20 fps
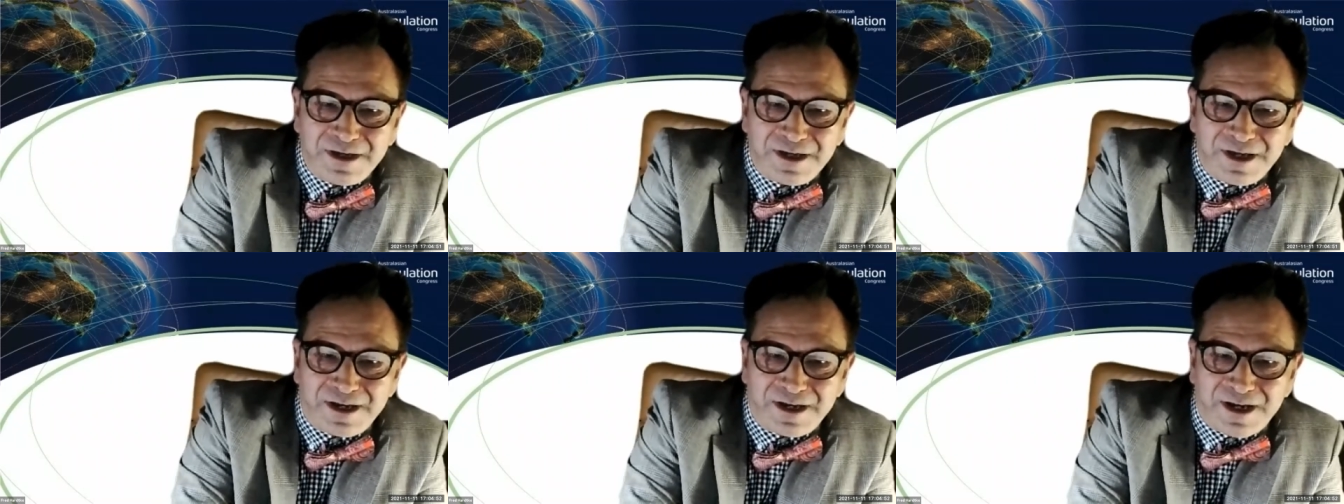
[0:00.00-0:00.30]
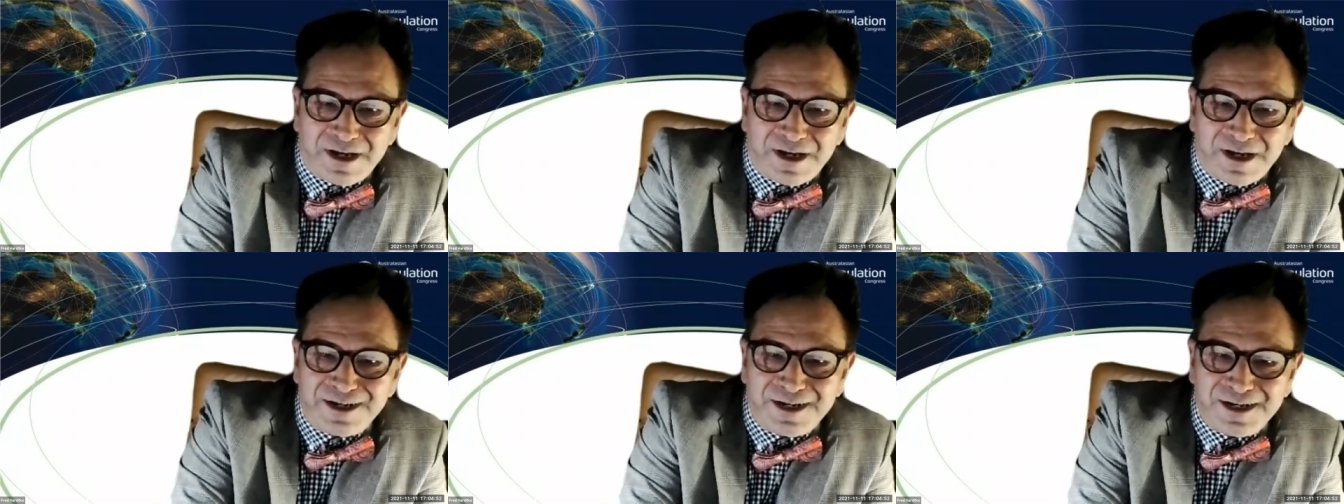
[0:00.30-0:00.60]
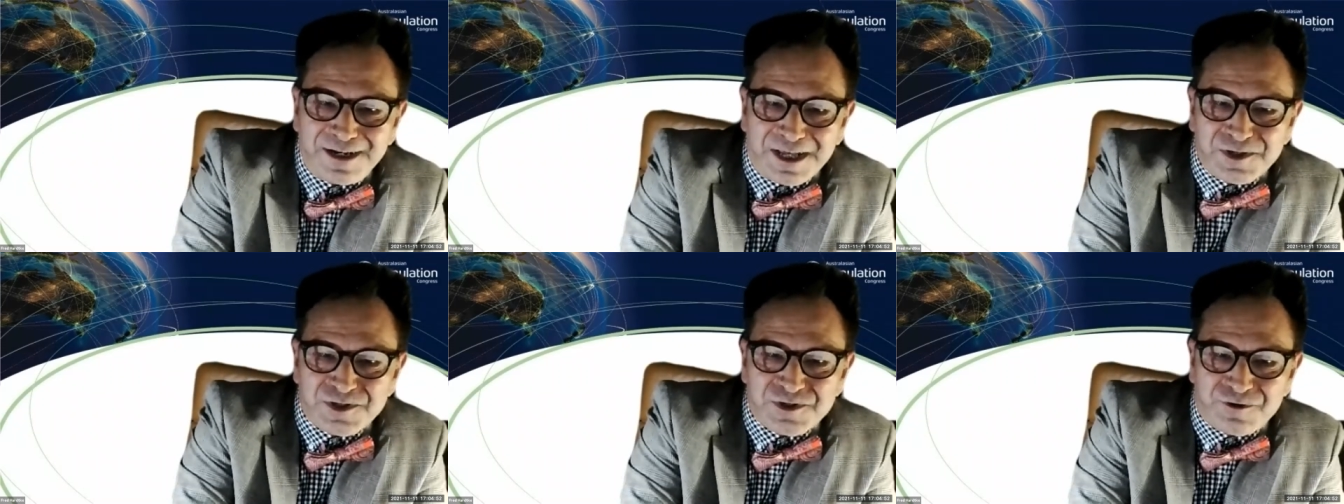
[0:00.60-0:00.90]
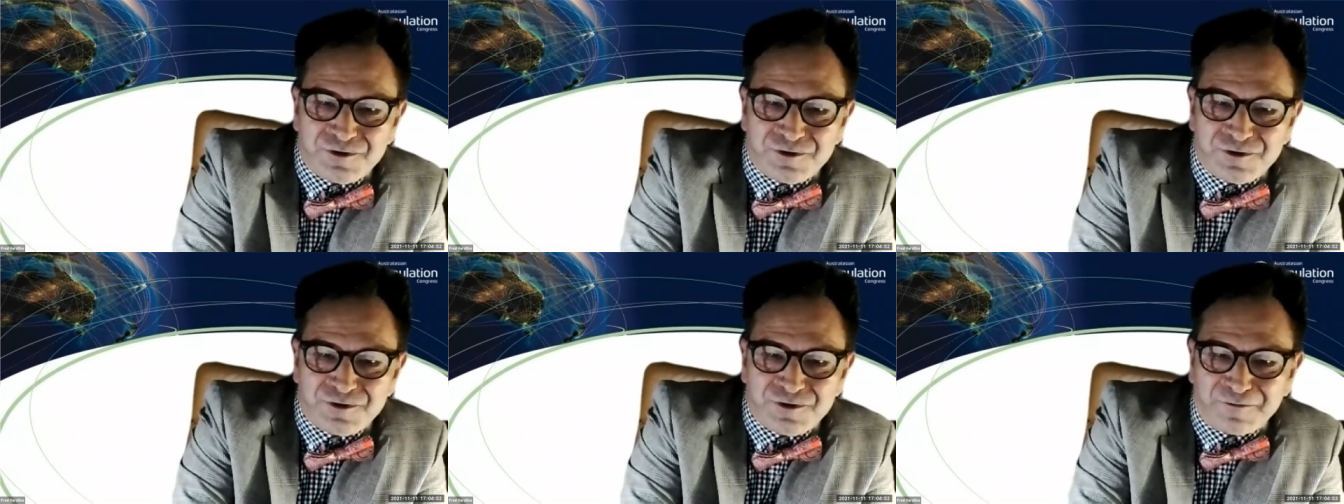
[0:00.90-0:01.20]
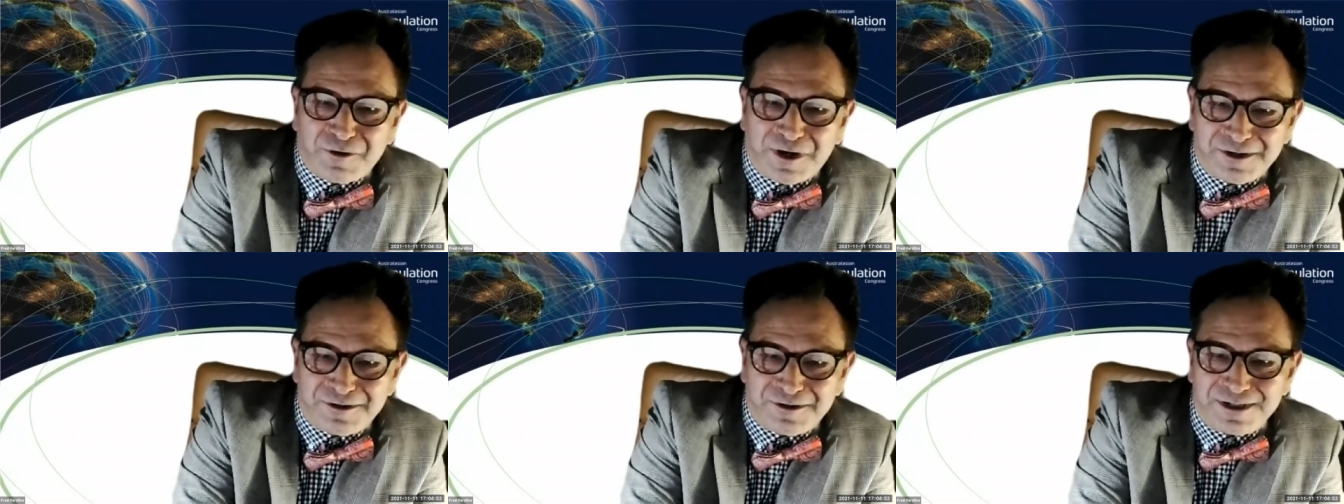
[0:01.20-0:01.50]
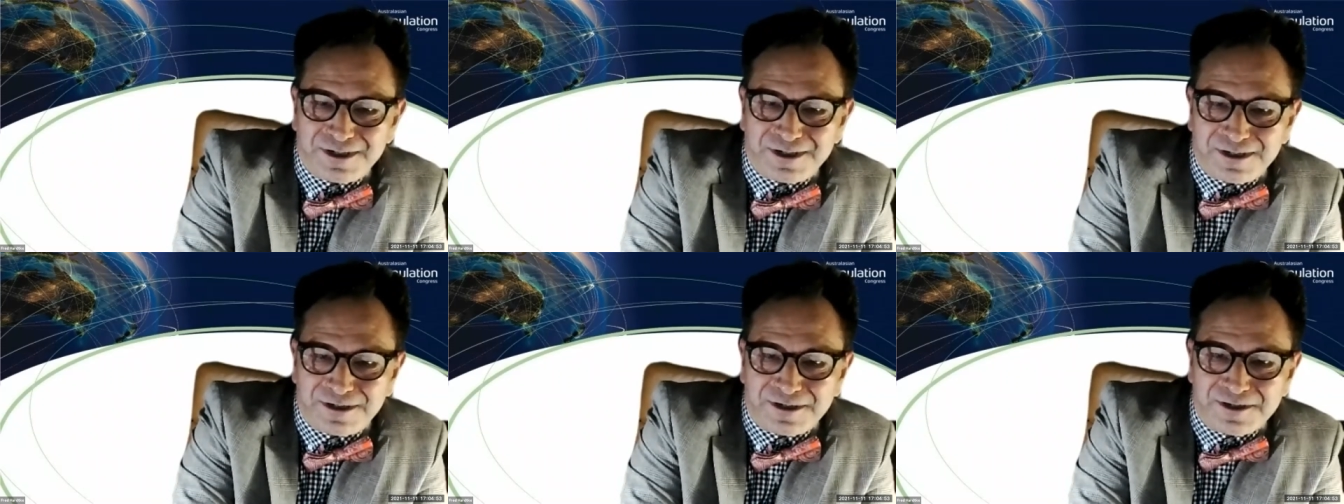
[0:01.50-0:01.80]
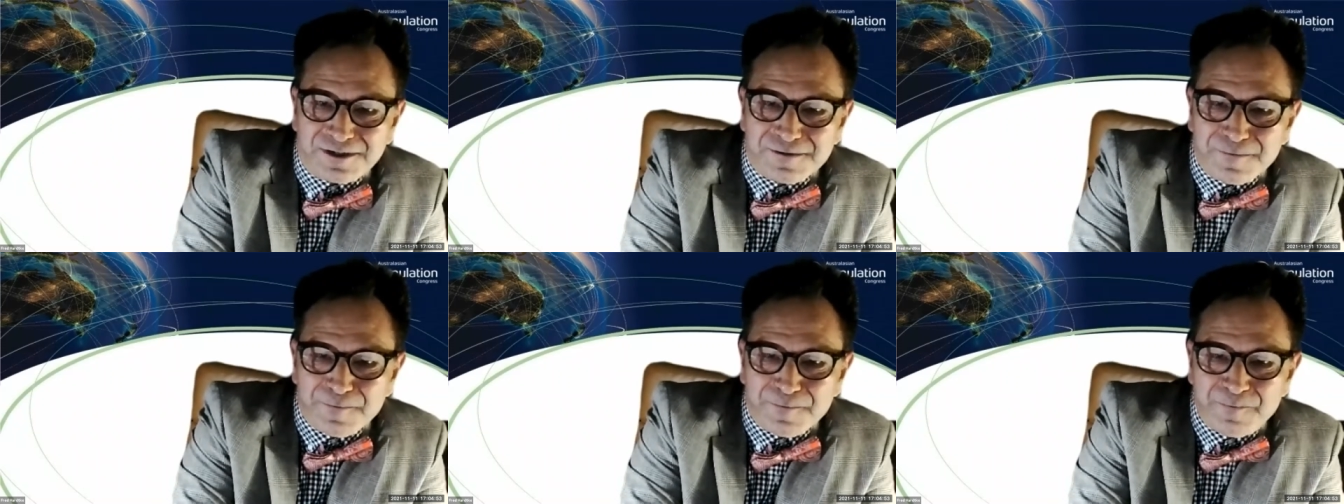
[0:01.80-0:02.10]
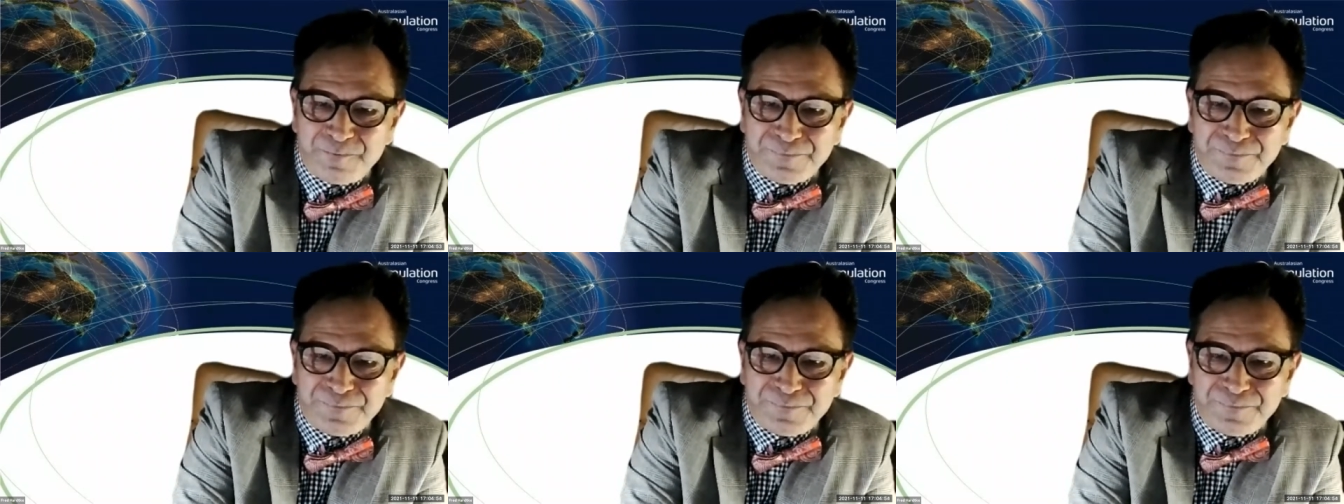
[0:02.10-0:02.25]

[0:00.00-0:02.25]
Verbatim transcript: and unending string of great ideas.